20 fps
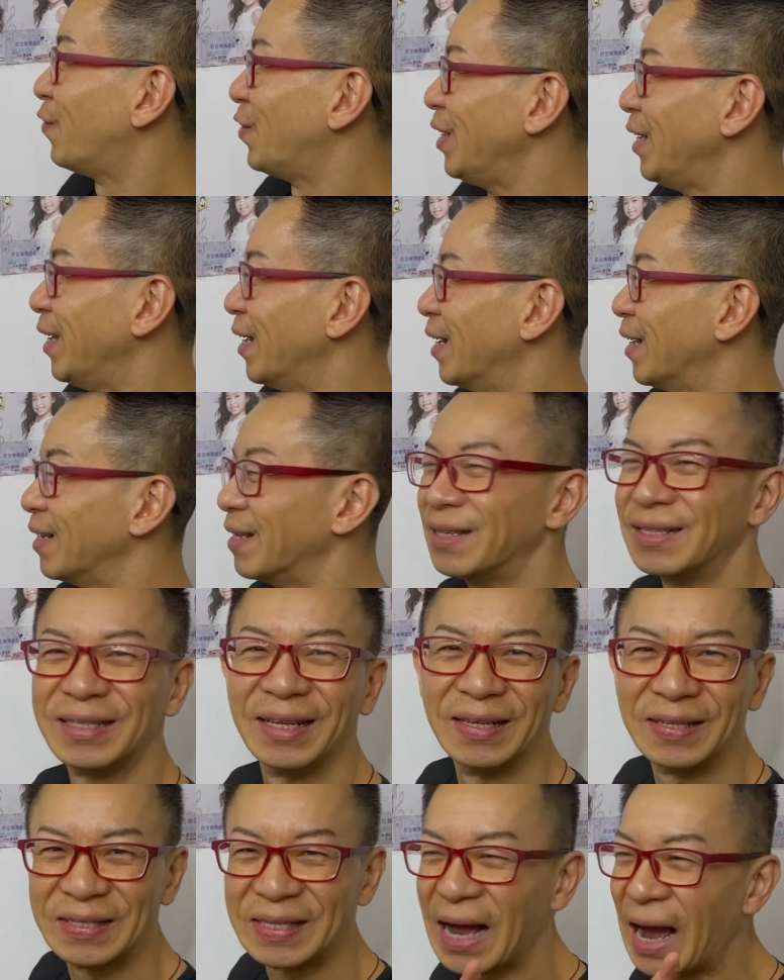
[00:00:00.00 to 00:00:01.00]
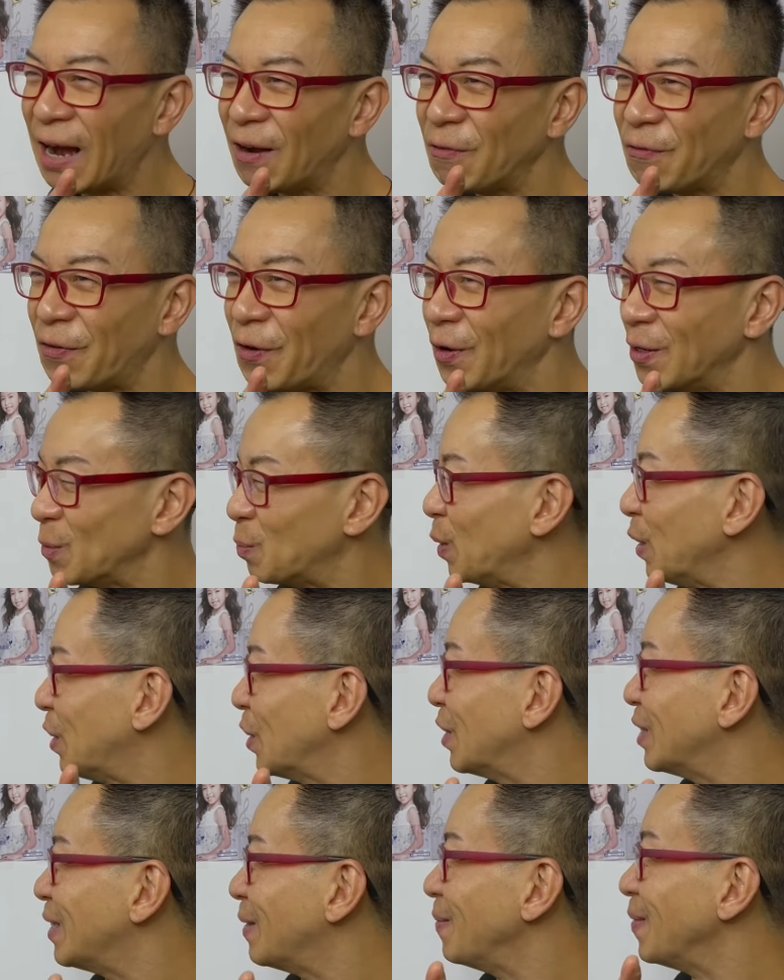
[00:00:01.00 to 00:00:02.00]
the uh, the sound first
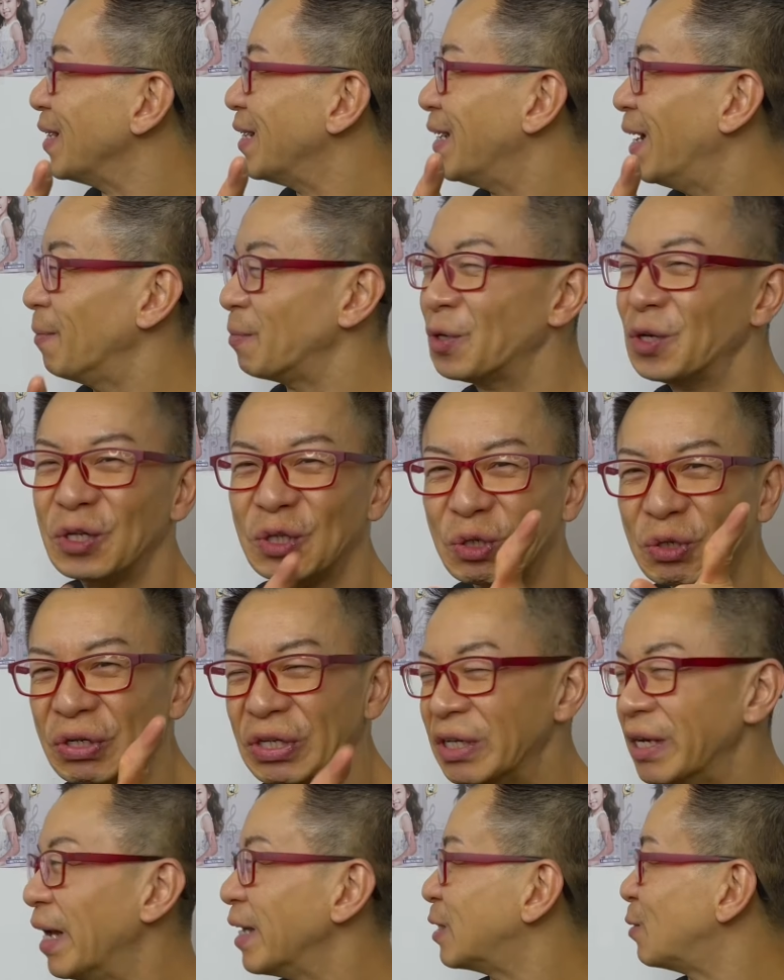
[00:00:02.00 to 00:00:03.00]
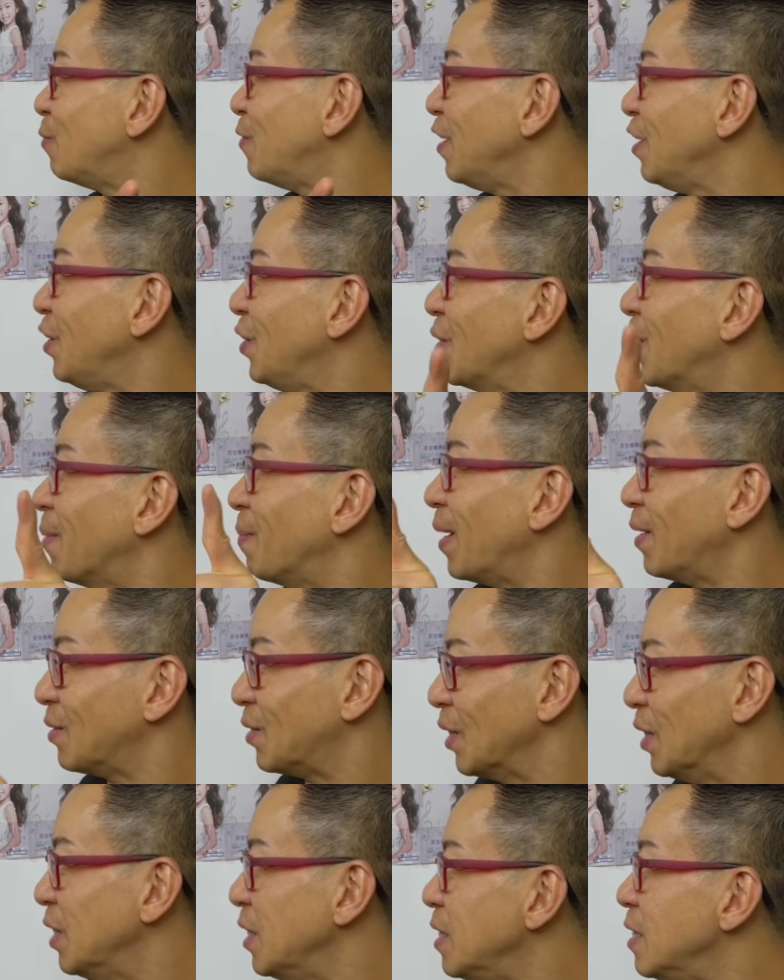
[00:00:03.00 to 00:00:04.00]
because I'm gonna do the next video about
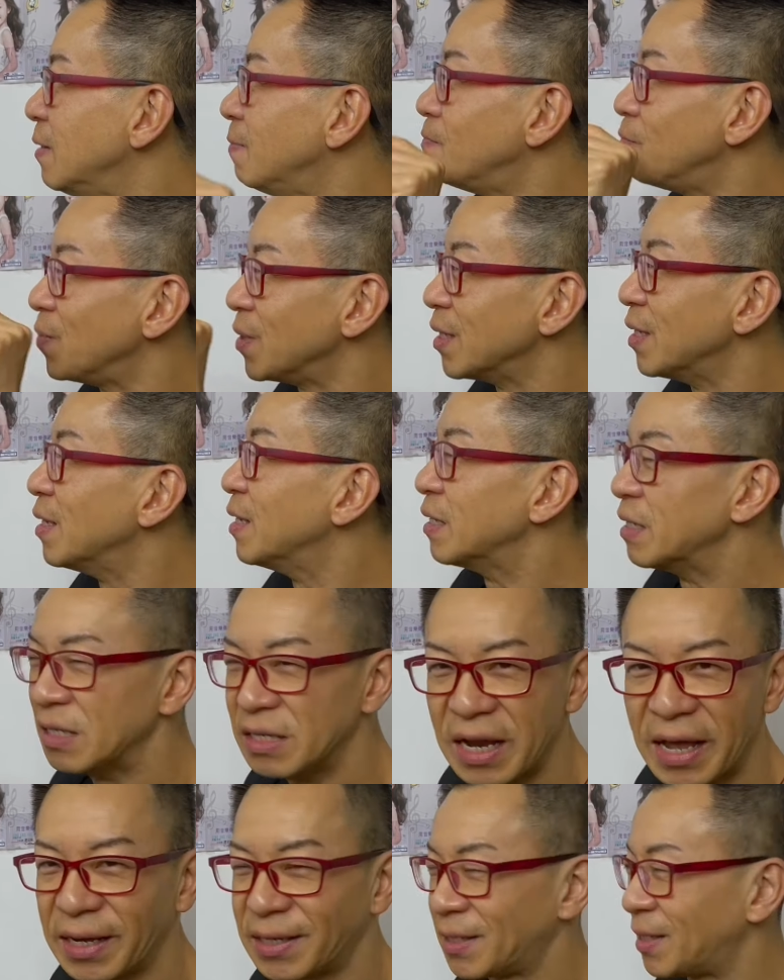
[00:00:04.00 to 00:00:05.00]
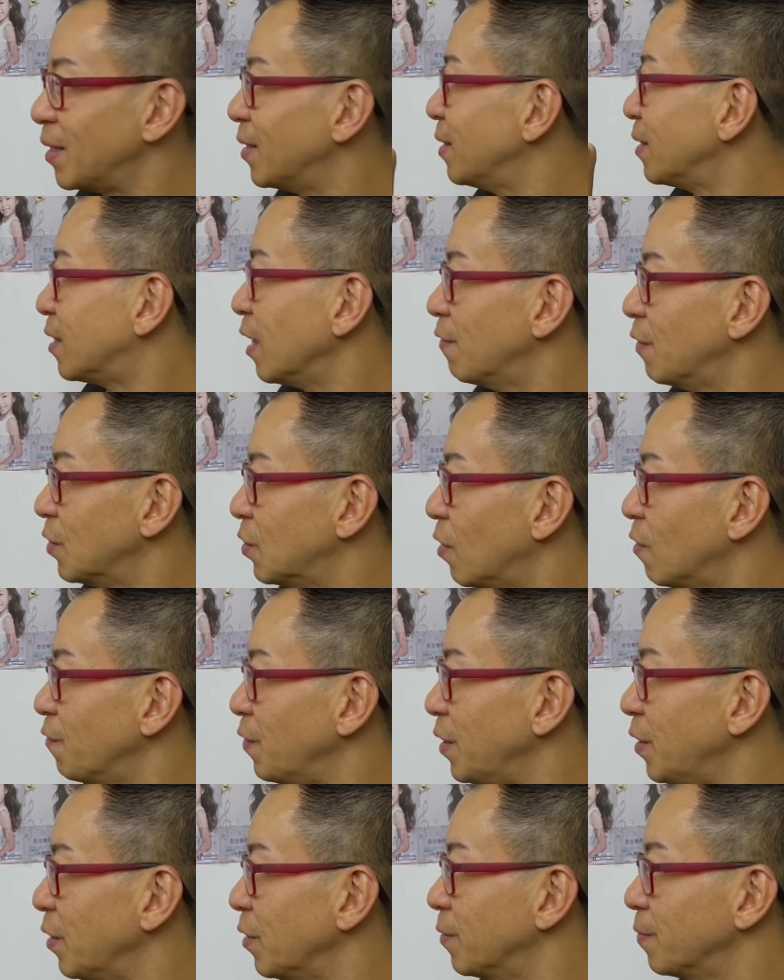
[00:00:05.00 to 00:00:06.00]
Celine next cover song
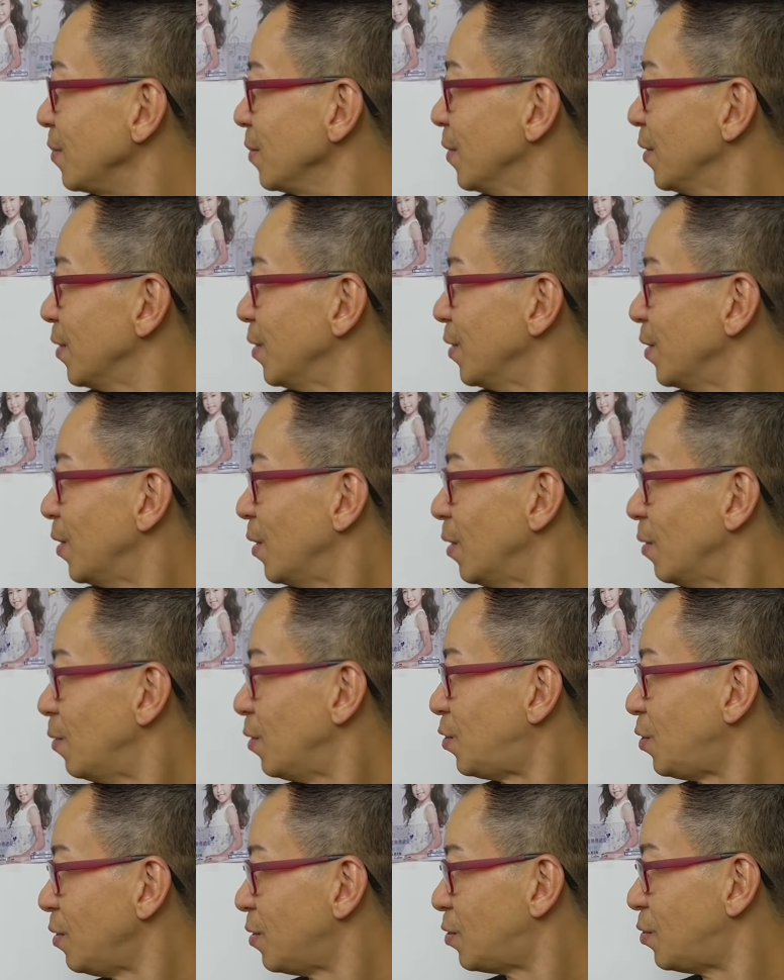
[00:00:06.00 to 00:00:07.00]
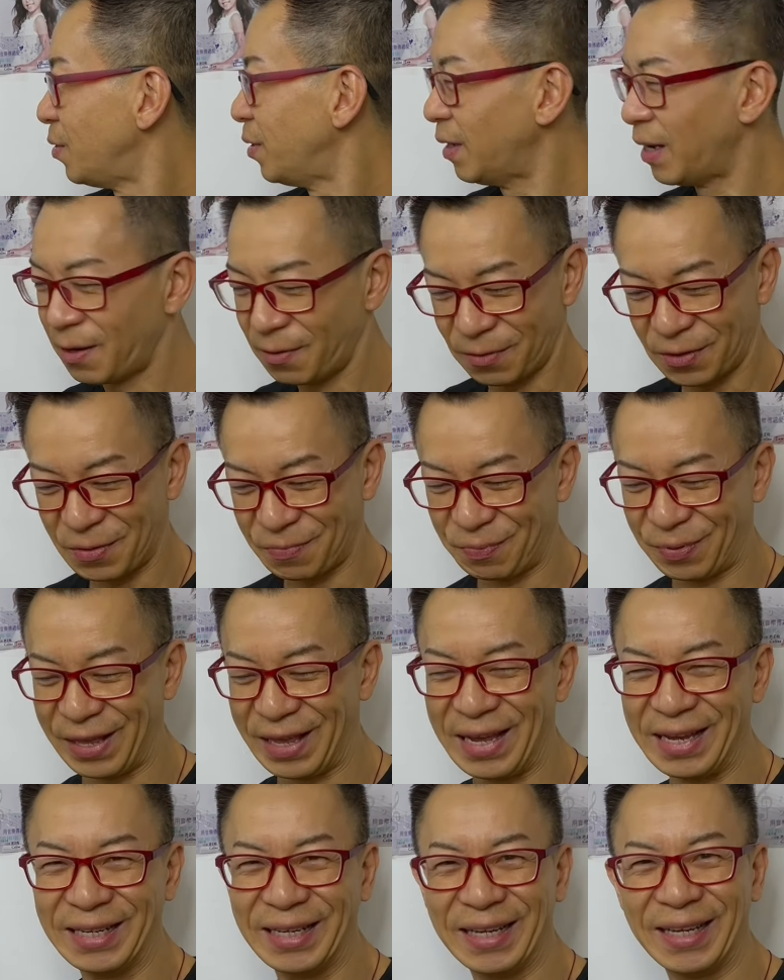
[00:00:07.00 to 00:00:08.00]
video. What's she doing now? Oh,
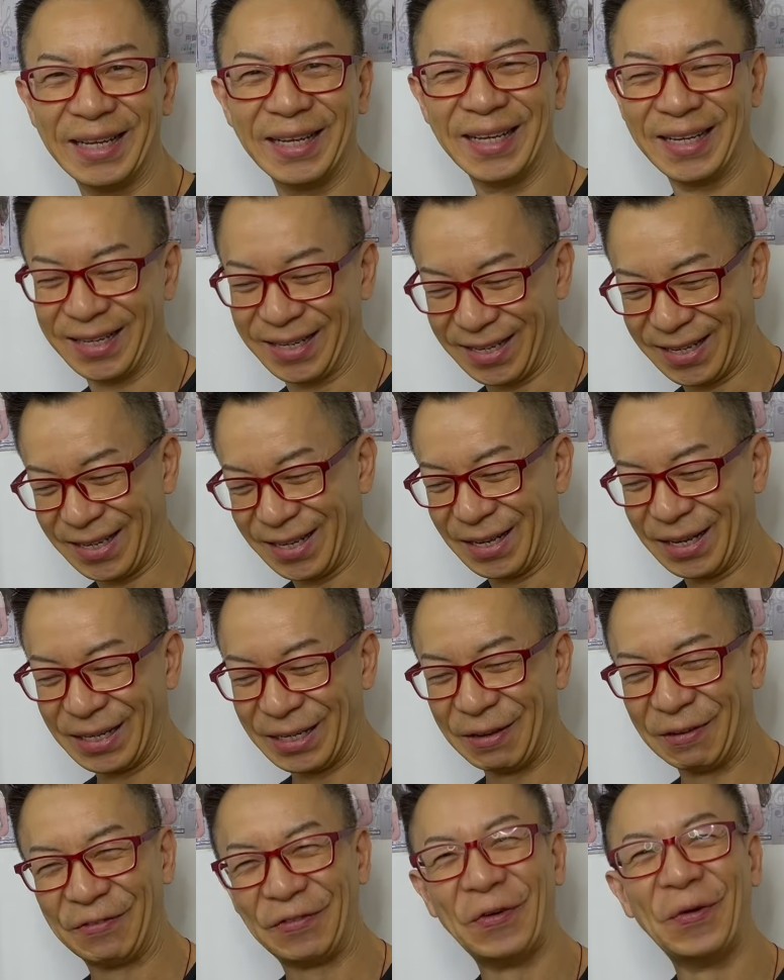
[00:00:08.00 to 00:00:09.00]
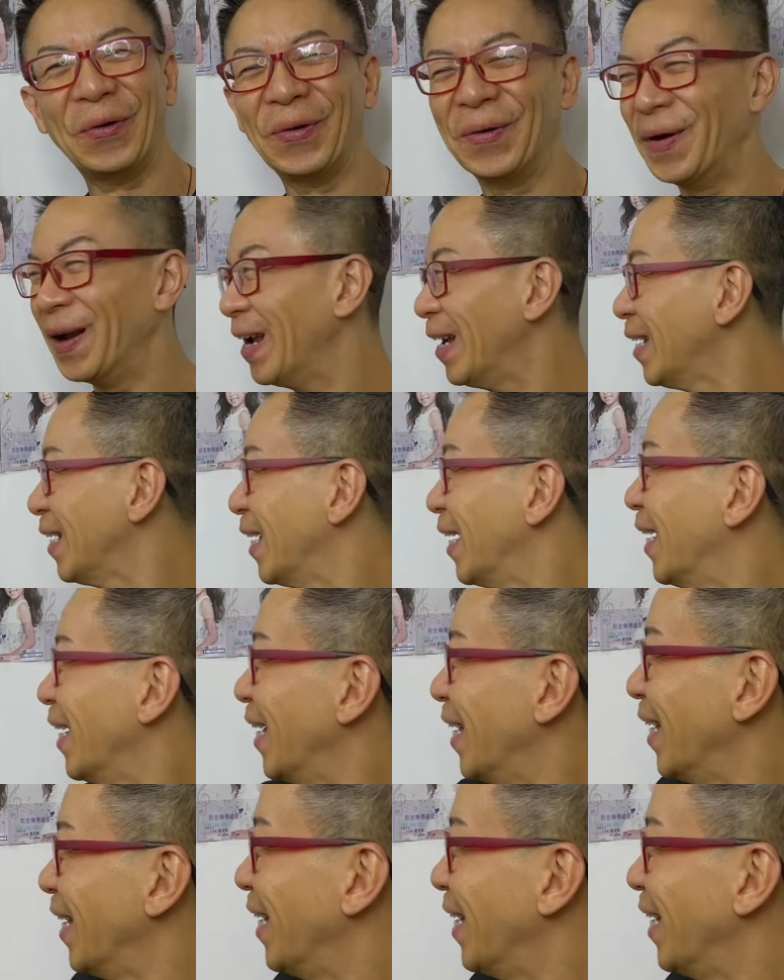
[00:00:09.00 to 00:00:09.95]
playing the the phone, right?